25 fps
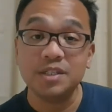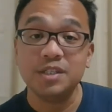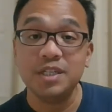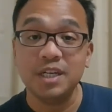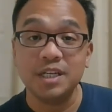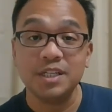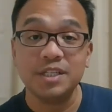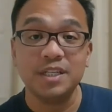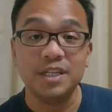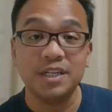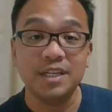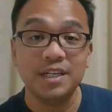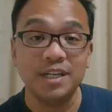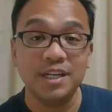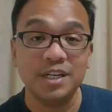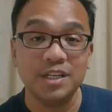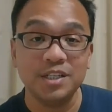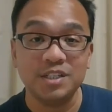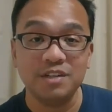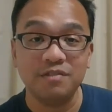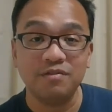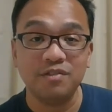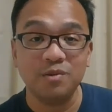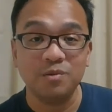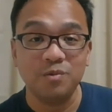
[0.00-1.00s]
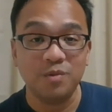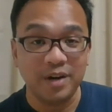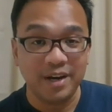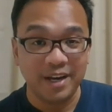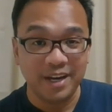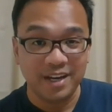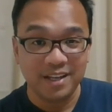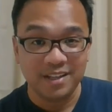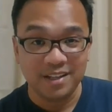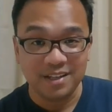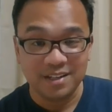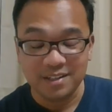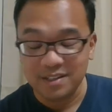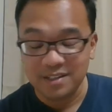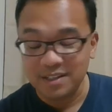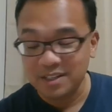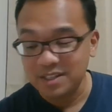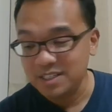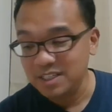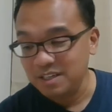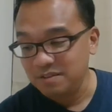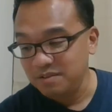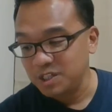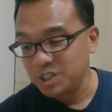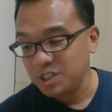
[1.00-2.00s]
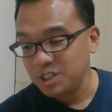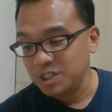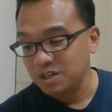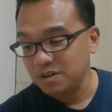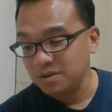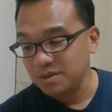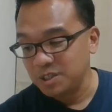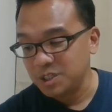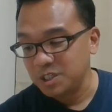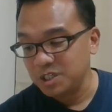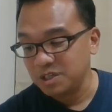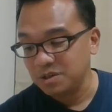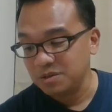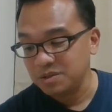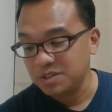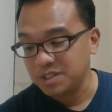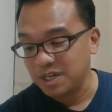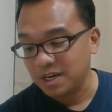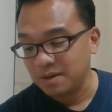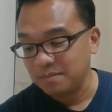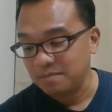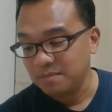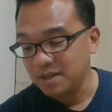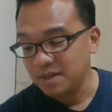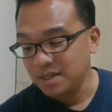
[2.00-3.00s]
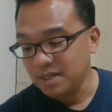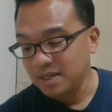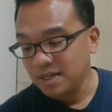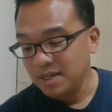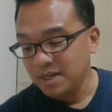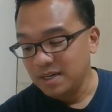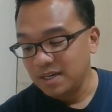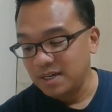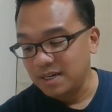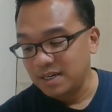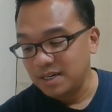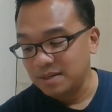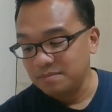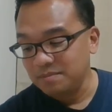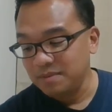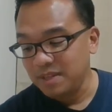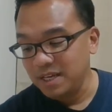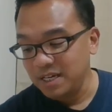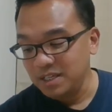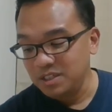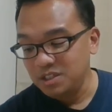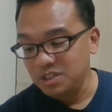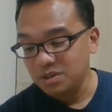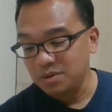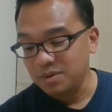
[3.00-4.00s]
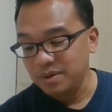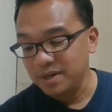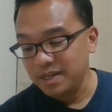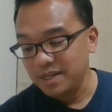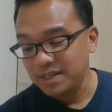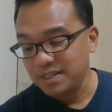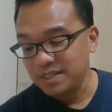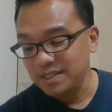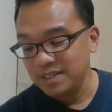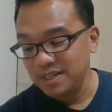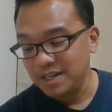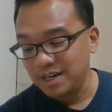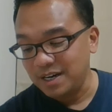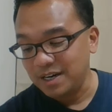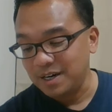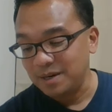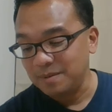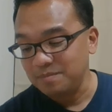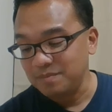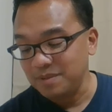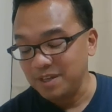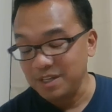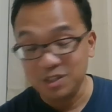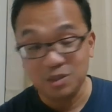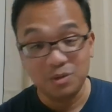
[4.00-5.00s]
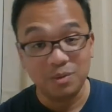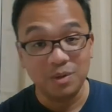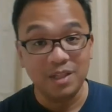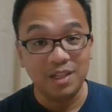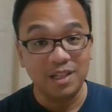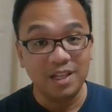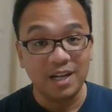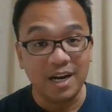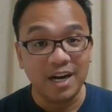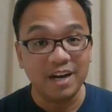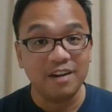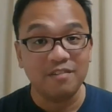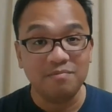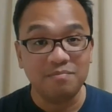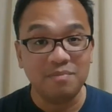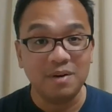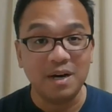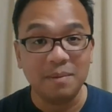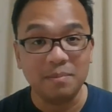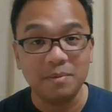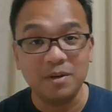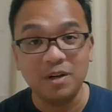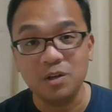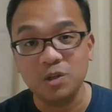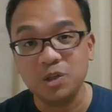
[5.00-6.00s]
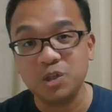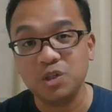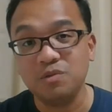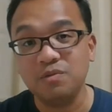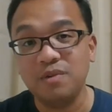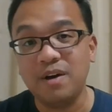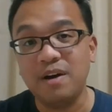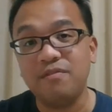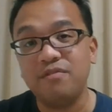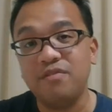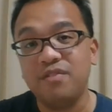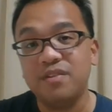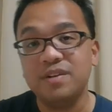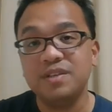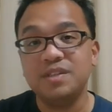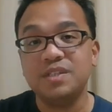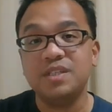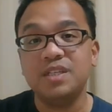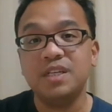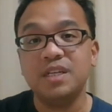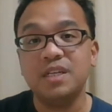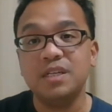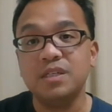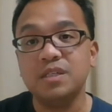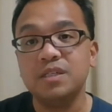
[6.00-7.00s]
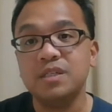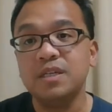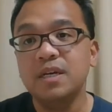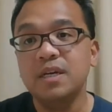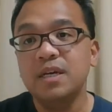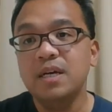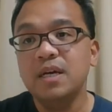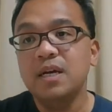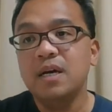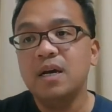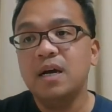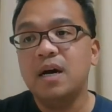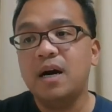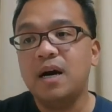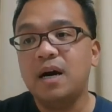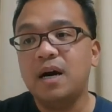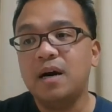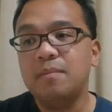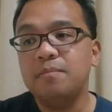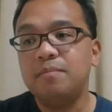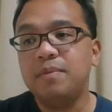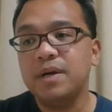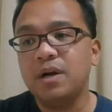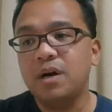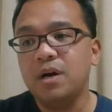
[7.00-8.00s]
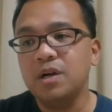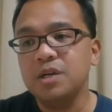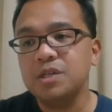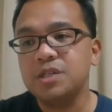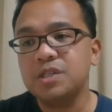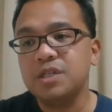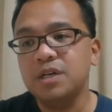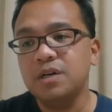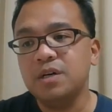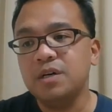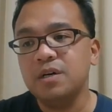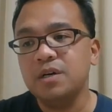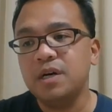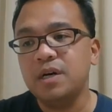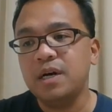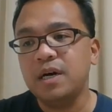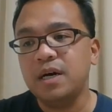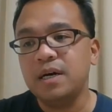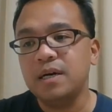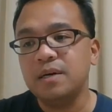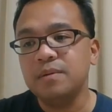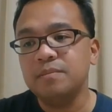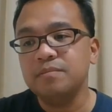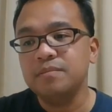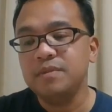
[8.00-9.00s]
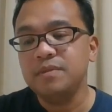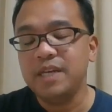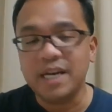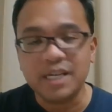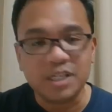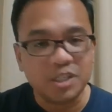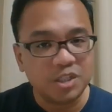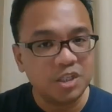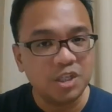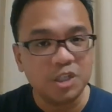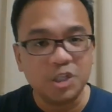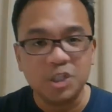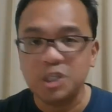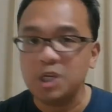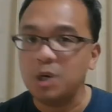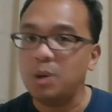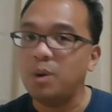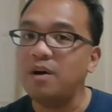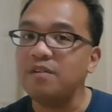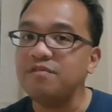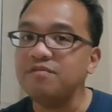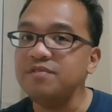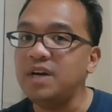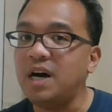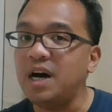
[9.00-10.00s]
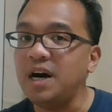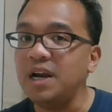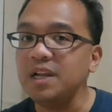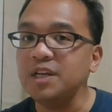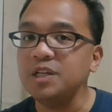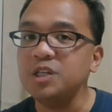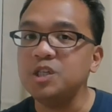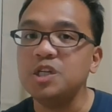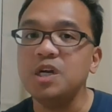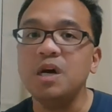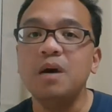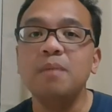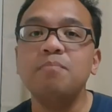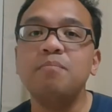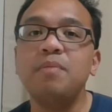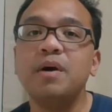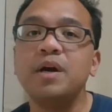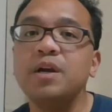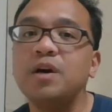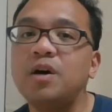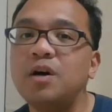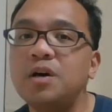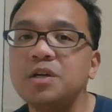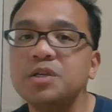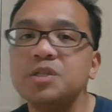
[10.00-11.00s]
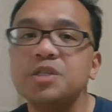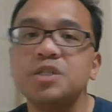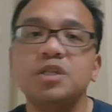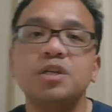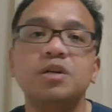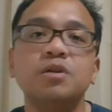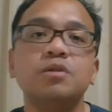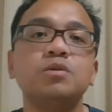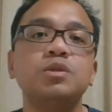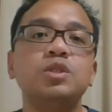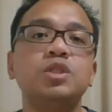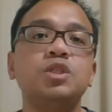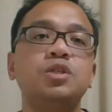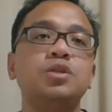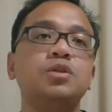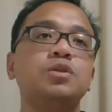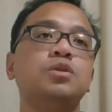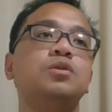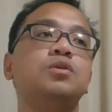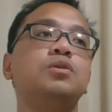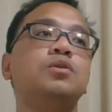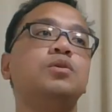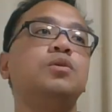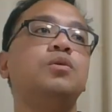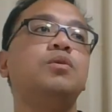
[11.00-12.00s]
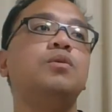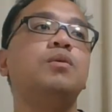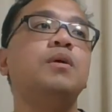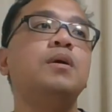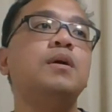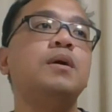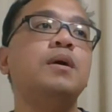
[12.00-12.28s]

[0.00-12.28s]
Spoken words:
does it in a different way, the TV show on Showtime. They do it. They do a lot of pop culture references, but also, yes, to show off knowledge, but also to,